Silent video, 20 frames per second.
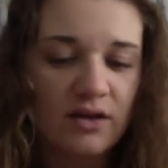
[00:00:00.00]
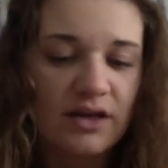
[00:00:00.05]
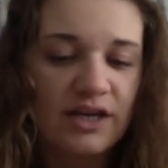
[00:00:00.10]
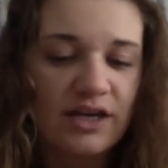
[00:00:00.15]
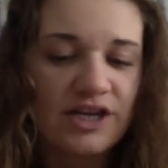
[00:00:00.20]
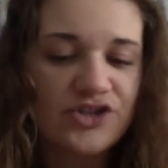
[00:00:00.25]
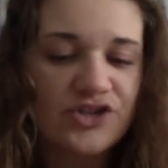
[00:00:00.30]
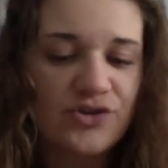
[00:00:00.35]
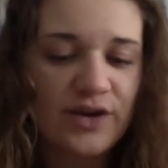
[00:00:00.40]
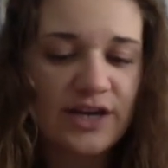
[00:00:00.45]

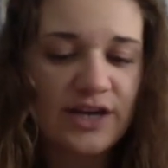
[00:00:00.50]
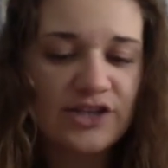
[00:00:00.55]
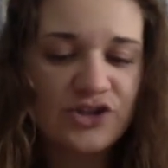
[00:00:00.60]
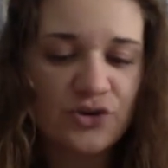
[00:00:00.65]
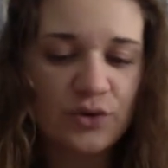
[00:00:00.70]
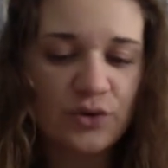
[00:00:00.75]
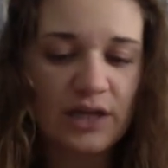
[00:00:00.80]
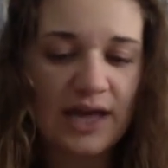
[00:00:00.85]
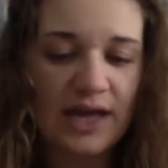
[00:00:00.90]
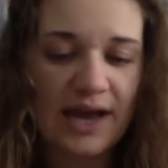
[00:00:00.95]
He tried to
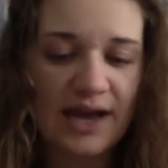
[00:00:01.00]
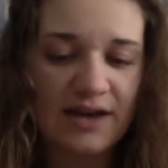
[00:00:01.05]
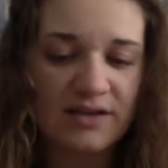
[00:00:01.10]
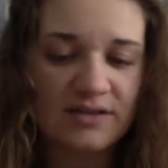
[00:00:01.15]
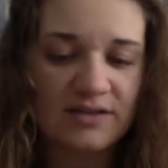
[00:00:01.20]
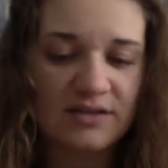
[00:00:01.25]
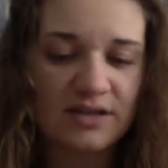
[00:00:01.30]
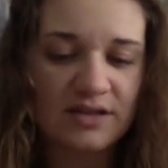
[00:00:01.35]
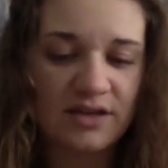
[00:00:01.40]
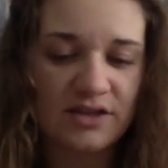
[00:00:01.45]

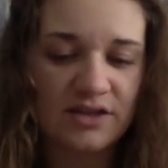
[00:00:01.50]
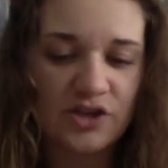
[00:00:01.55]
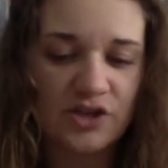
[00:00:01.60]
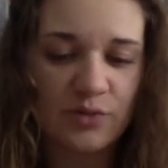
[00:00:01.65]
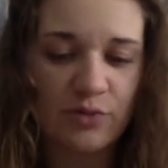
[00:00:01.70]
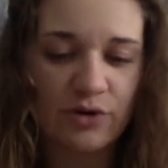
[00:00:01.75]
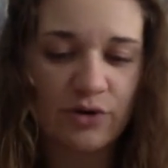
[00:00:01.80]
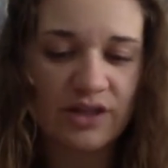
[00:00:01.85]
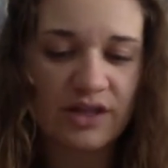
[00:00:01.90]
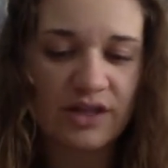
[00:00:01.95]
relax, to
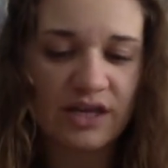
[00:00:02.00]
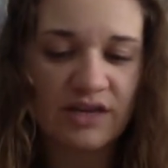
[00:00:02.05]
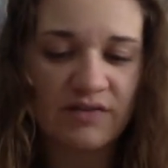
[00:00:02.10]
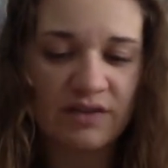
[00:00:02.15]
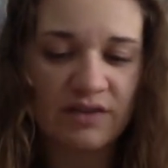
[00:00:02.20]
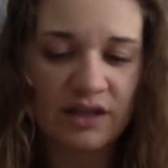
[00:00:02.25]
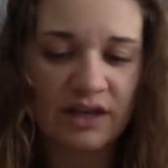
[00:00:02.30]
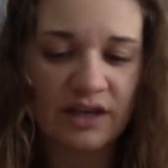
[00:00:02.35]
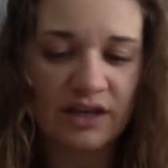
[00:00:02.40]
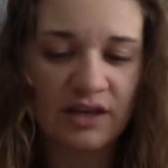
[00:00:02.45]
breathe
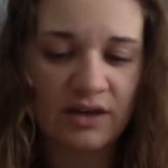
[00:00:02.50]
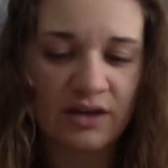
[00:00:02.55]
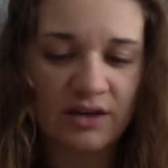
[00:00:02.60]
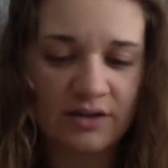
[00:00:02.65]
evenly.